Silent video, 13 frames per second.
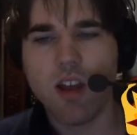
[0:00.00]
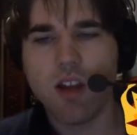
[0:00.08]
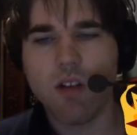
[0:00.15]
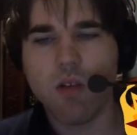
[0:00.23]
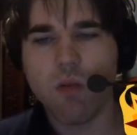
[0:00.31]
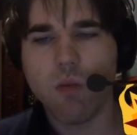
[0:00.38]

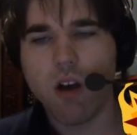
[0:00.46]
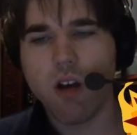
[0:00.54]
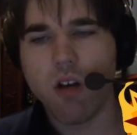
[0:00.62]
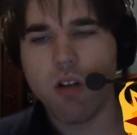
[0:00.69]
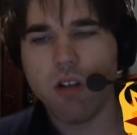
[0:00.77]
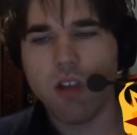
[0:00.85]

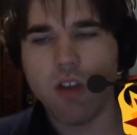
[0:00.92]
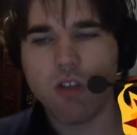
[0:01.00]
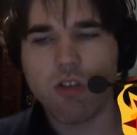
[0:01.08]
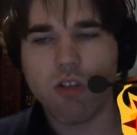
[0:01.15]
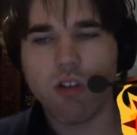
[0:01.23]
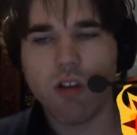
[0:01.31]
well, you
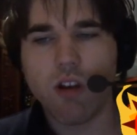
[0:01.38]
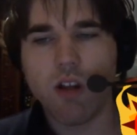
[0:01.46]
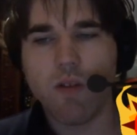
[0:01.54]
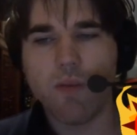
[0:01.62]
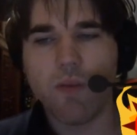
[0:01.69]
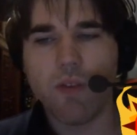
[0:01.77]
should
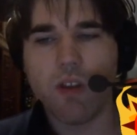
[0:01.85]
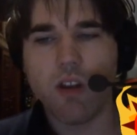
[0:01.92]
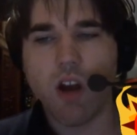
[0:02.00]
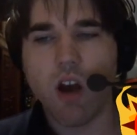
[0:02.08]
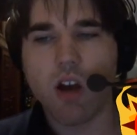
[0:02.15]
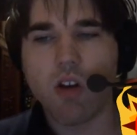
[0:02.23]

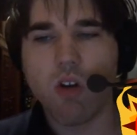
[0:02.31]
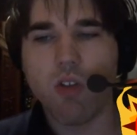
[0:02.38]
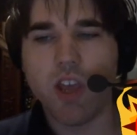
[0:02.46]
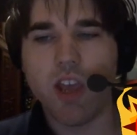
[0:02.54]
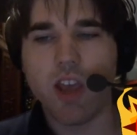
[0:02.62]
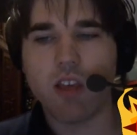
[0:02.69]
not
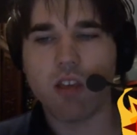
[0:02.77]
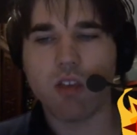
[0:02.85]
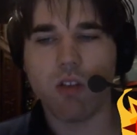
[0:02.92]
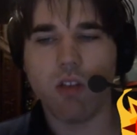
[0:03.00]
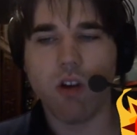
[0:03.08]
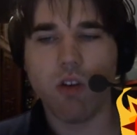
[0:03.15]
only
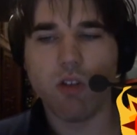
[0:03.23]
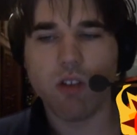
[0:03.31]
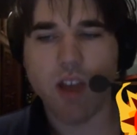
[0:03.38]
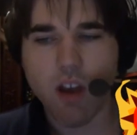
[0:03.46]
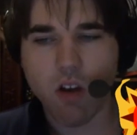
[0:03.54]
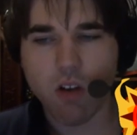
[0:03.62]
slow
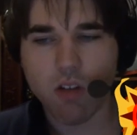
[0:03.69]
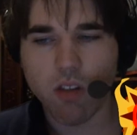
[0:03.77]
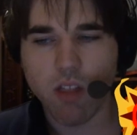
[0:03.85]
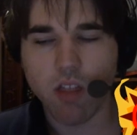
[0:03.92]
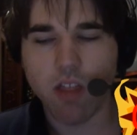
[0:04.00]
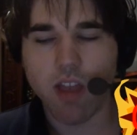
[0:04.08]

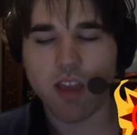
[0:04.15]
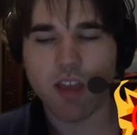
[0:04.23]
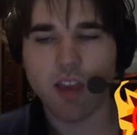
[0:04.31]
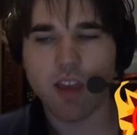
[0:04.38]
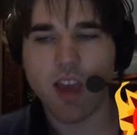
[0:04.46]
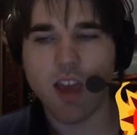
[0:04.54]
down, like
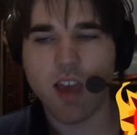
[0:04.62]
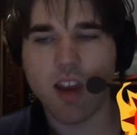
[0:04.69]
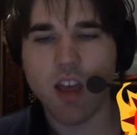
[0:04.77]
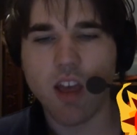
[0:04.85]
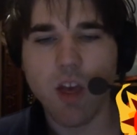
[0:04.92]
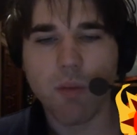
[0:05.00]

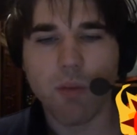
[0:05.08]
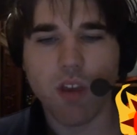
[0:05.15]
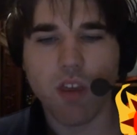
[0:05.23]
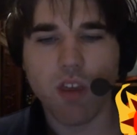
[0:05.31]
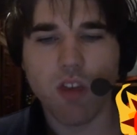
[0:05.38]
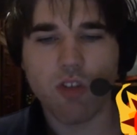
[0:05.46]
again,
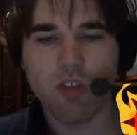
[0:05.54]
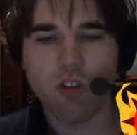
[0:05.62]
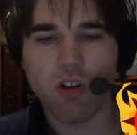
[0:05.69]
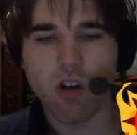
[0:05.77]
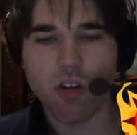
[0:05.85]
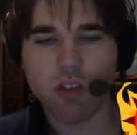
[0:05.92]
but you
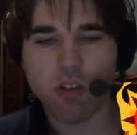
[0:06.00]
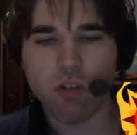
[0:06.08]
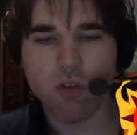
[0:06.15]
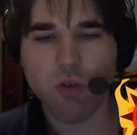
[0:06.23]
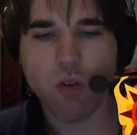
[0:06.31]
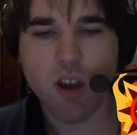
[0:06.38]
should also
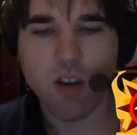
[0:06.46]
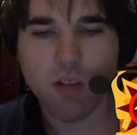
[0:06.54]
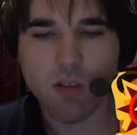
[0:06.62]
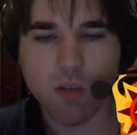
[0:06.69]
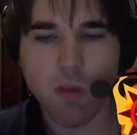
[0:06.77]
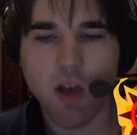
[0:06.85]
try to
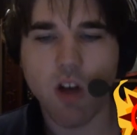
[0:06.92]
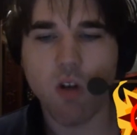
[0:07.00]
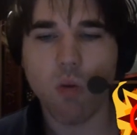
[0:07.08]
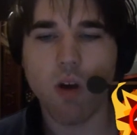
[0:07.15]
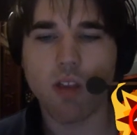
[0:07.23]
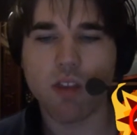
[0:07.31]

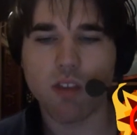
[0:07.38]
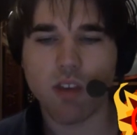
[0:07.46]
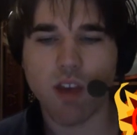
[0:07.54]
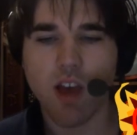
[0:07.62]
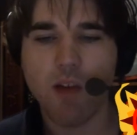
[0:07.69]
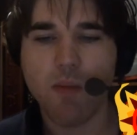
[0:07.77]
smell what's
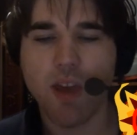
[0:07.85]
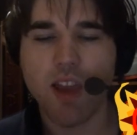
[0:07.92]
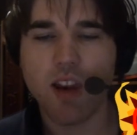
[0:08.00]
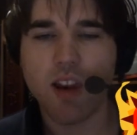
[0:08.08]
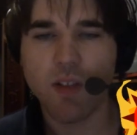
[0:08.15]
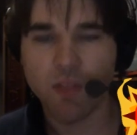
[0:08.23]

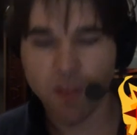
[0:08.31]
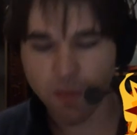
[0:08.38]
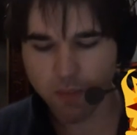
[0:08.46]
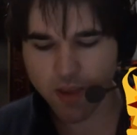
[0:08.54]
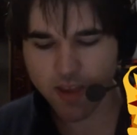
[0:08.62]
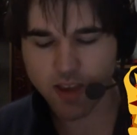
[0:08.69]
coming.
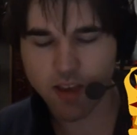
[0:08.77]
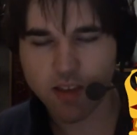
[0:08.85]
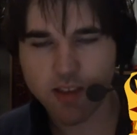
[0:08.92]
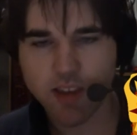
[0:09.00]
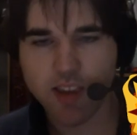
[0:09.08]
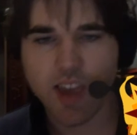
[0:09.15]

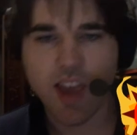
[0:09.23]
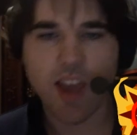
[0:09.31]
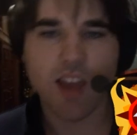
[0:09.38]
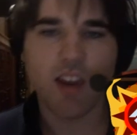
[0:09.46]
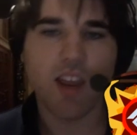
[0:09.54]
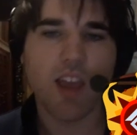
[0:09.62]
Because
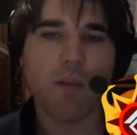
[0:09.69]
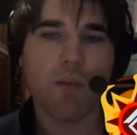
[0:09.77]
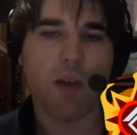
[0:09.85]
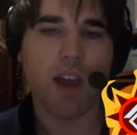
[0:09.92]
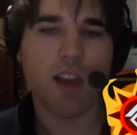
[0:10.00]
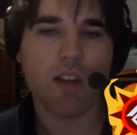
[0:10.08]
again, it
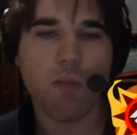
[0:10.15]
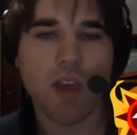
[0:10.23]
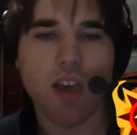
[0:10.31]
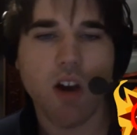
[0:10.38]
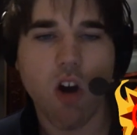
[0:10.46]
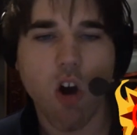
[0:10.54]
might
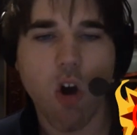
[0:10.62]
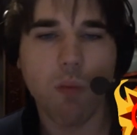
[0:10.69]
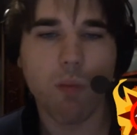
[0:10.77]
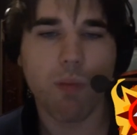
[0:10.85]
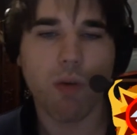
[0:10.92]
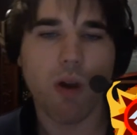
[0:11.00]
be
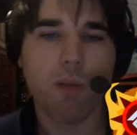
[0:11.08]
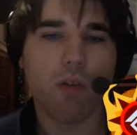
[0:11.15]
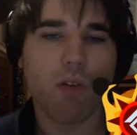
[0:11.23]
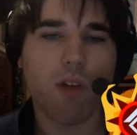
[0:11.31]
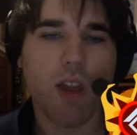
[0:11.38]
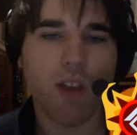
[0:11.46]
home
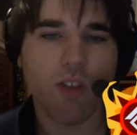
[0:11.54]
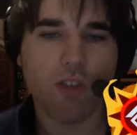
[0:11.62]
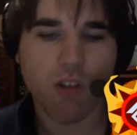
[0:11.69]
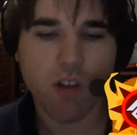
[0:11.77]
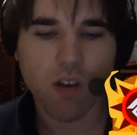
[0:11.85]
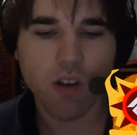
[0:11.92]

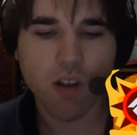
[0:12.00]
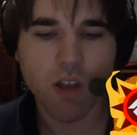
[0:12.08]
preparation.